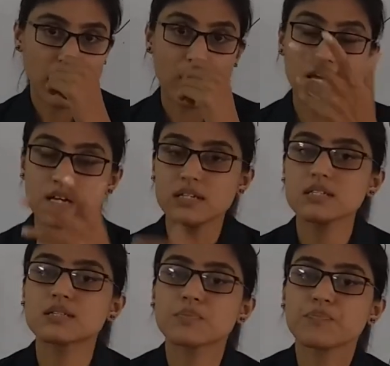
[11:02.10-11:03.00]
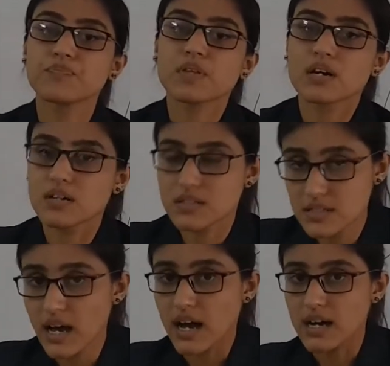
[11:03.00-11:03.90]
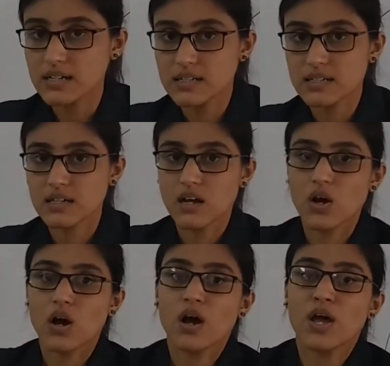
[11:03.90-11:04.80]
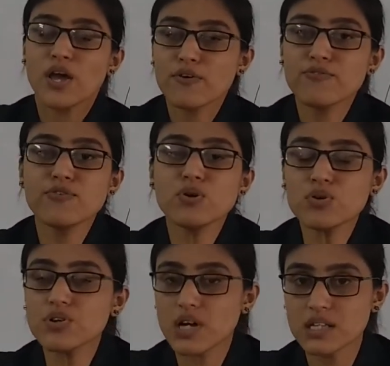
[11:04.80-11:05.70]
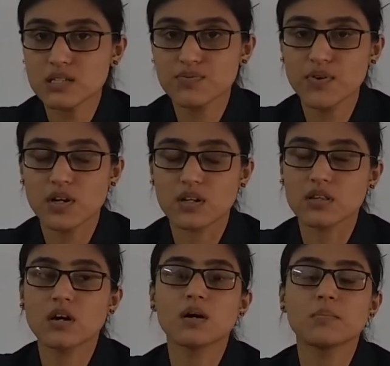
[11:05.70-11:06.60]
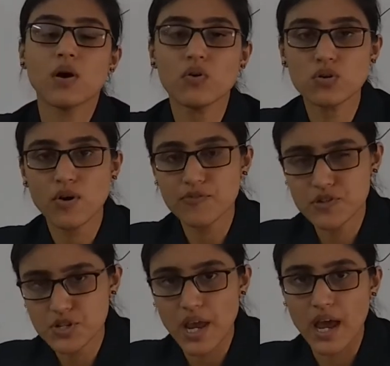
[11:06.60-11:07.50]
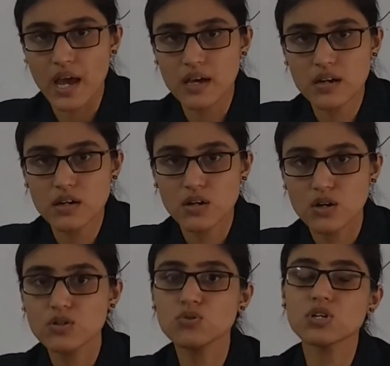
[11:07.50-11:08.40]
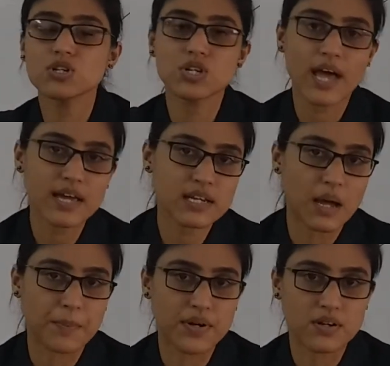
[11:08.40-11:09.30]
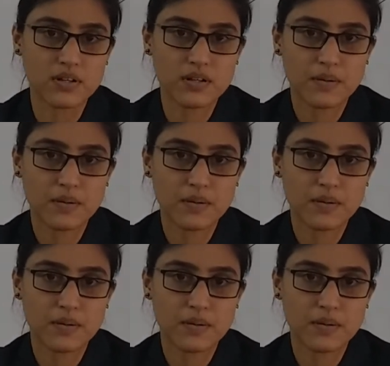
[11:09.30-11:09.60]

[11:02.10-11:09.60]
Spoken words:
is that if you transfer the amount of share to the share capital